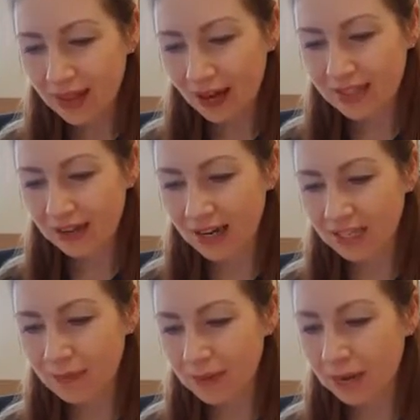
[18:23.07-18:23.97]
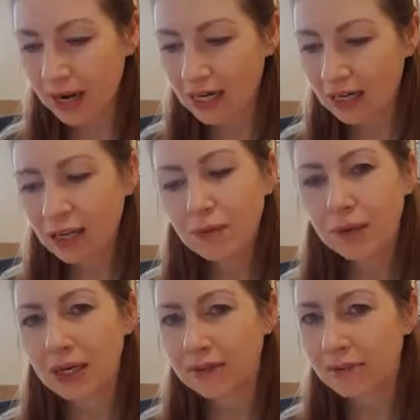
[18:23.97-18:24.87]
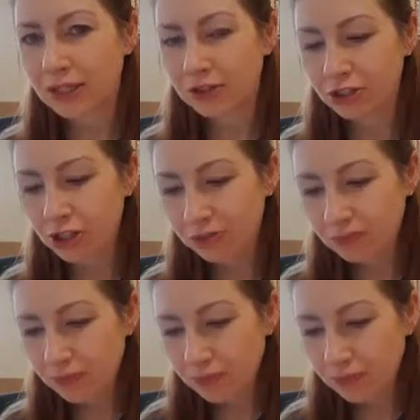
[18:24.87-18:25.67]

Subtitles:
And his eyes meet mine. You believe me, don't you?